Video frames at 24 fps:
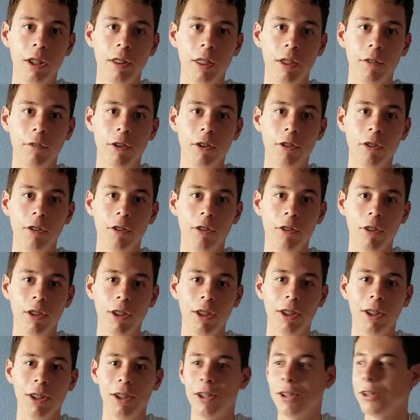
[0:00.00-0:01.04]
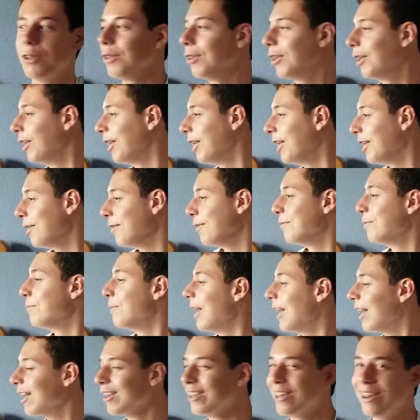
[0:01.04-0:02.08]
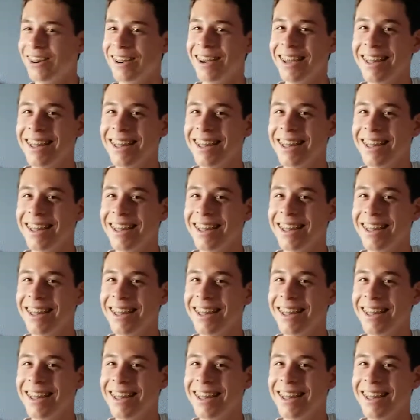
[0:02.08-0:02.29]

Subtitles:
the efficiency. Did he make noise?